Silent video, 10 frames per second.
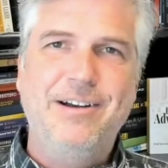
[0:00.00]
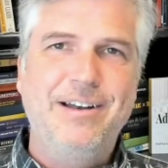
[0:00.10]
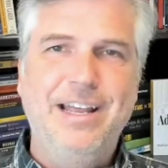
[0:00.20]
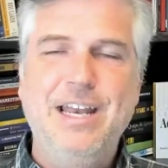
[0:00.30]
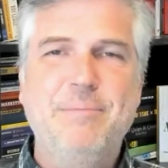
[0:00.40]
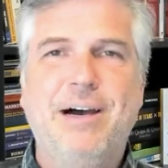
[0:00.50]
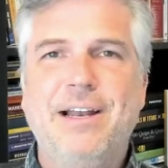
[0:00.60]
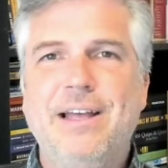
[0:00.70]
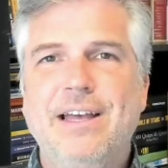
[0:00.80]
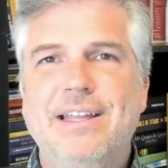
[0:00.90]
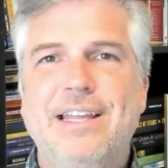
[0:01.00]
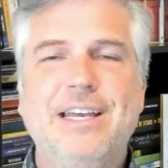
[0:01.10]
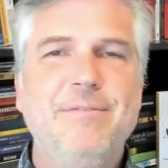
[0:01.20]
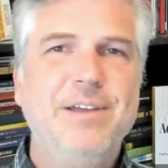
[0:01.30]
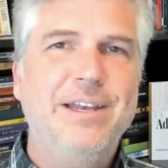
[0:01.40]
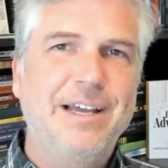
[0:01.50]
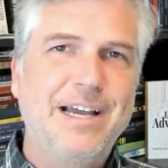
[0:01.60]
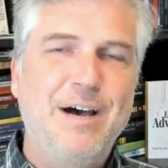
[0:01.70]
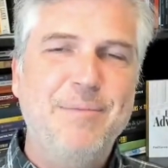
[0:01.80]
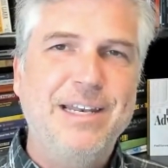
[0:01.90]
card, anybody, they give you an
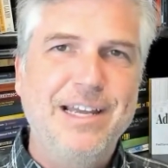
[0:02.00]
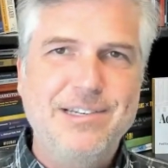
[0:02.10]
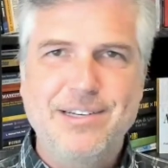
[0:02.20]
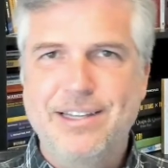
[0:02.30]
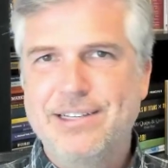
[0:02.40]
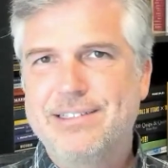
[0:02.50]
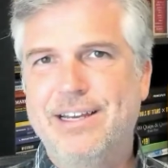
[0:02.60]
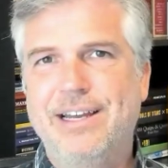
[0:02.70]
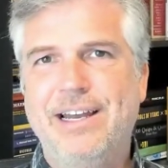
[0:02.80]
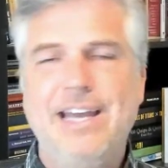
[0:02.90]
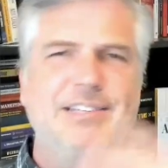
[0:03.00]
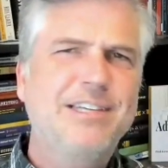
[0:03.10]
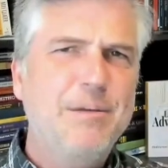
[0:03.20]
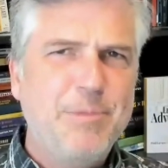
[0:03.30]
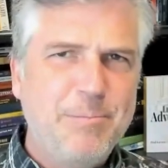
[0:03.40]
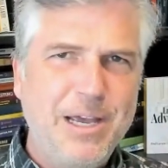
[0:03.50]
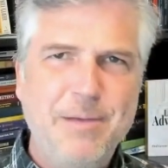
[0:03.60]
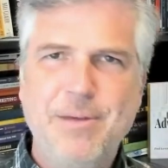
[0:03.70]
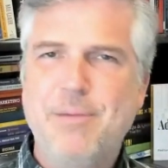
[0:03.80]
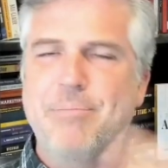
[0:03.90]
accommodation. They say, hey, skip a
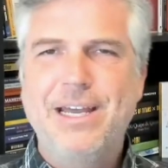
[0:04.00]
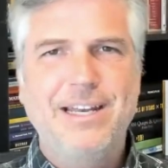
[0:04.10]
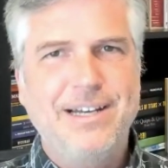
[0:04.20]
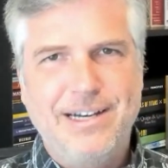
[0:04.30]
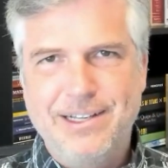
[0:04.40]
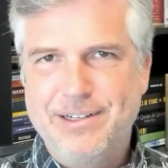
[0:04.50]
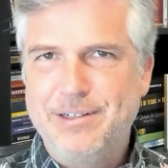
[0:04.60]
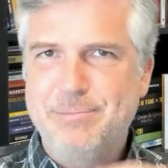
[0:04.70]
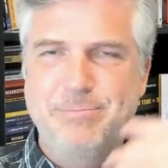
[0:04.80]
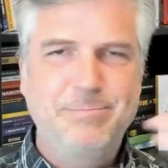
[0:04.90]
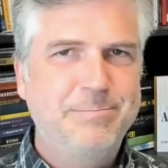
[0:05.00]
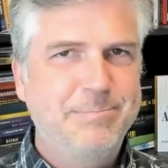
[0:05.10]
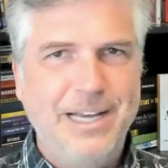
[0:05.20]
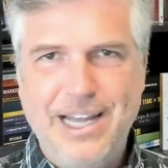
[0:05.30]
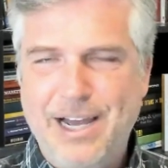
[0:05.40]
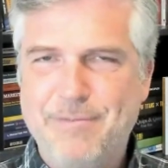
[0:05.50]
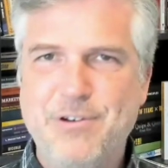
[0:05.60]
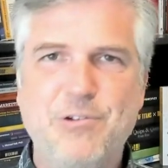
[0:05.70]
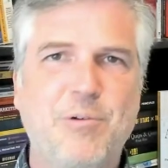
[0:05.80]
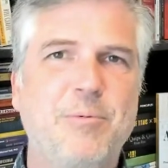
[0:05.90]
payment, pay a dollar, pay half
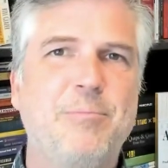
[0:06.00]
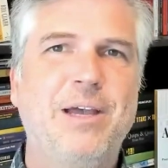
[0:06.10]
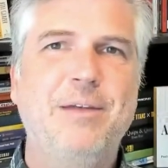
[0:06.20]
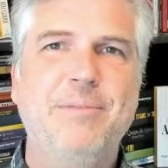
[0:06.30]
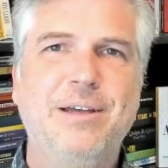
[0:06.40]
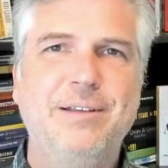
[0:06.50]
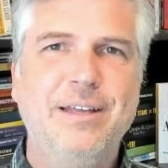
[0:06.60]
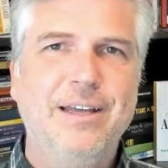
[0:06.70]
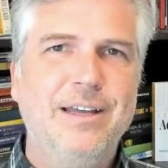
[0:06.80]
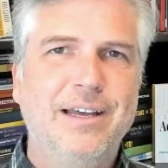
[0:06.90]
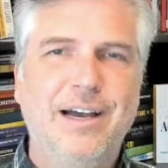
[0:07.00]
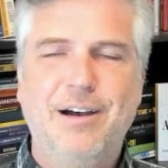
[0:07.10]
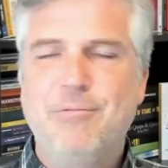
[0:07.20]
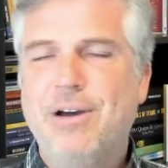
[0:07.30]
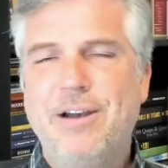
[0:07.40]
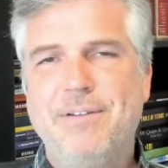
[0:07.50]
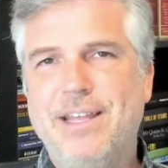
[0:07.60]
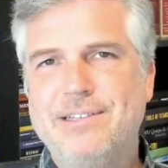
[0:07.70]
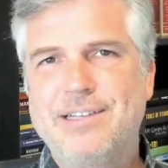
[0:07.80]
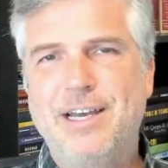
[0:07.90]
your normal payment, uh, whatever
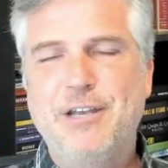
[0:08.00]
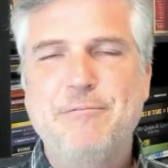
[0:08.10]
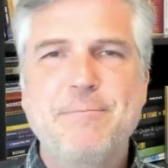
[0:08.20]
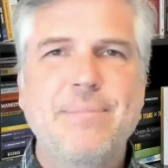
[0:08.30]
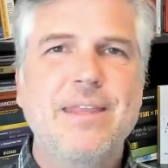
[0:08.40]
they say.